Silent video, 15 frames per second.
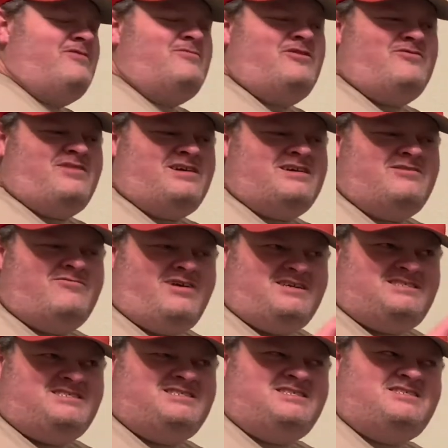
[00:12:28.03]
Milwaukee
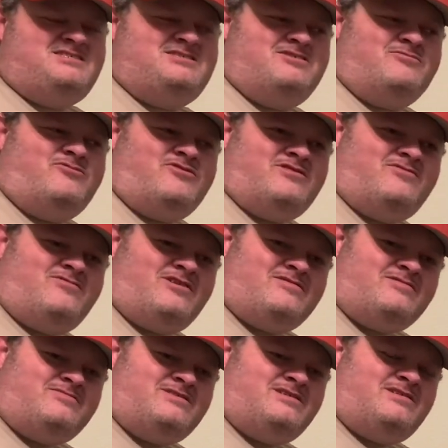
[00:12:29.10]
watches this, you're more than
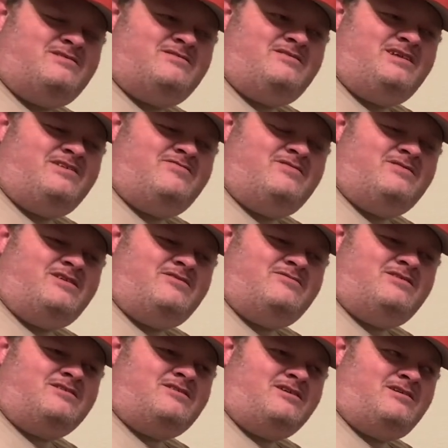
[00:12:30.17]
welcome to leave a note in
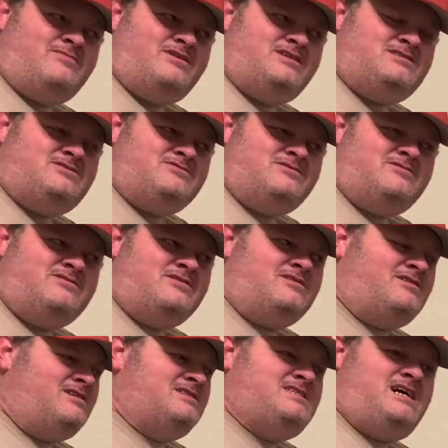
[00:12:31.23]
the comments, or you can
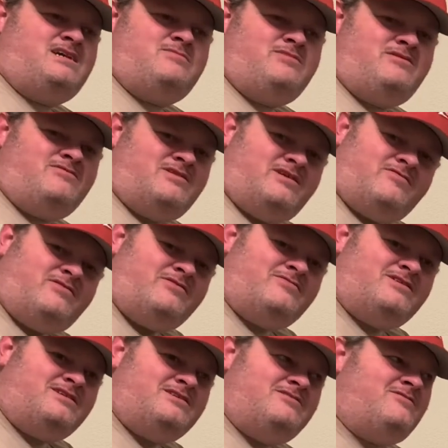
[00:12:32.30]
contact me, whatever you
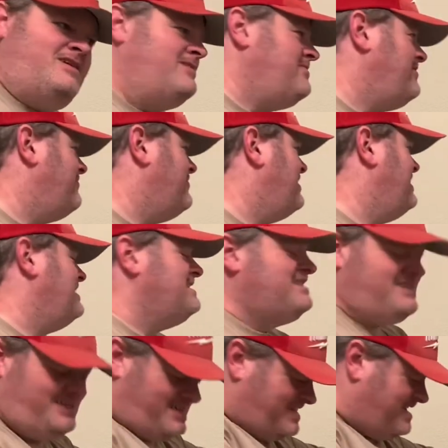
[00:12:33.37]
want to do. I'd be willing to
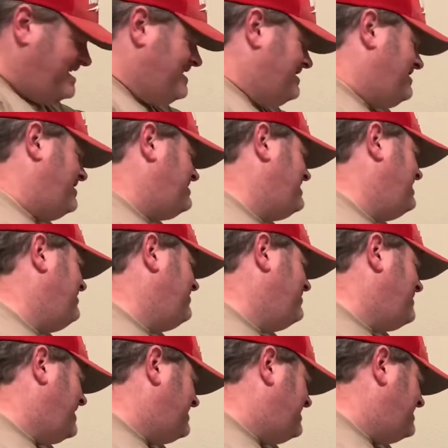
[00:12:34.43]
talk to anyone
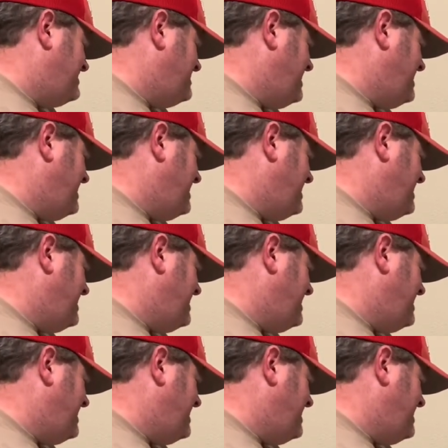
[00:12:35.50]
about this.